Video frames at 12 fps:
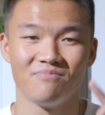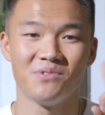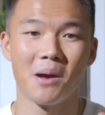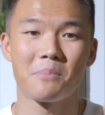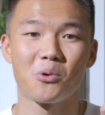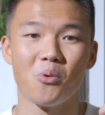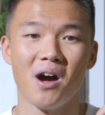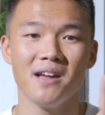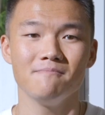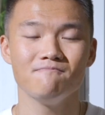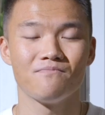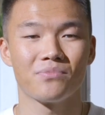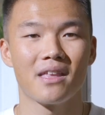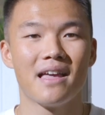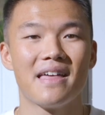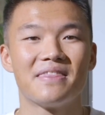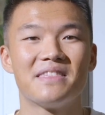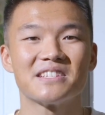Number one,
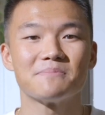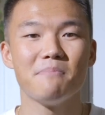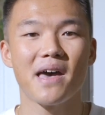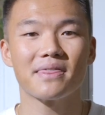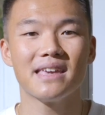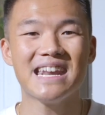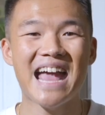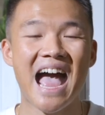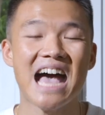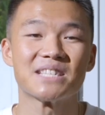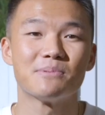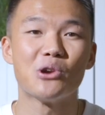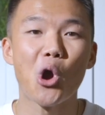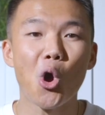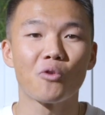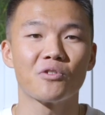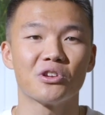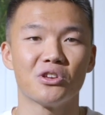this method has been
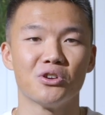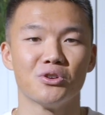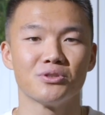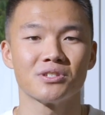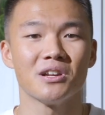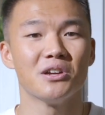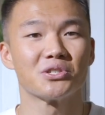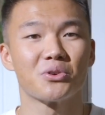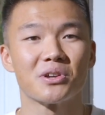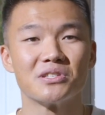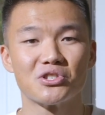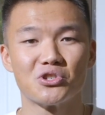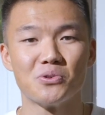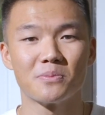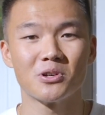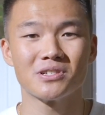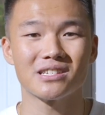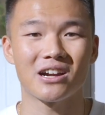overused, so
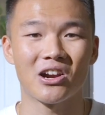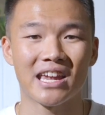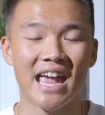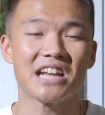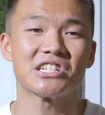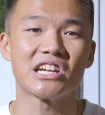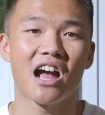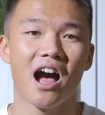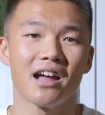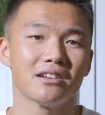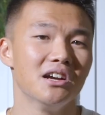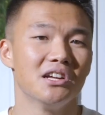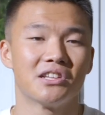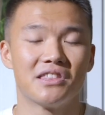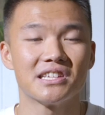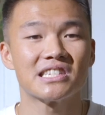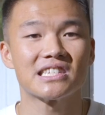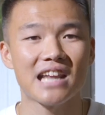consumers are catching on to
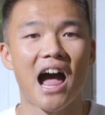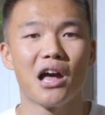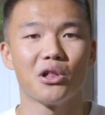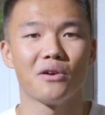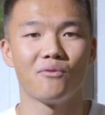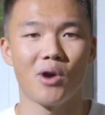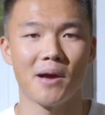this style of